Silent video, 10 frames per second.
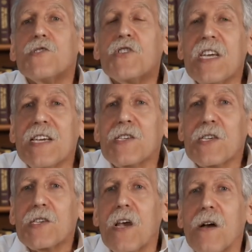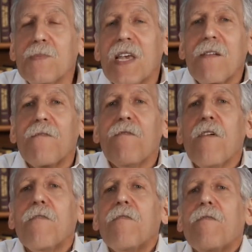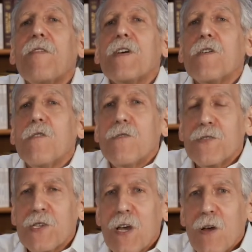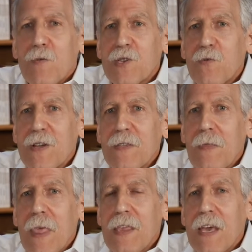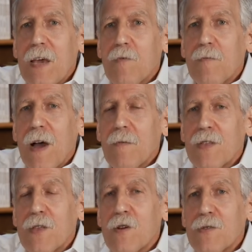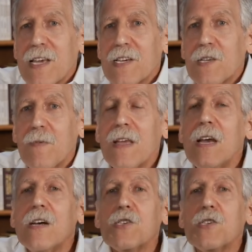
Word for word: Jesus comes and fulfills what's written in the Hebrew Bible, in the Old Testament.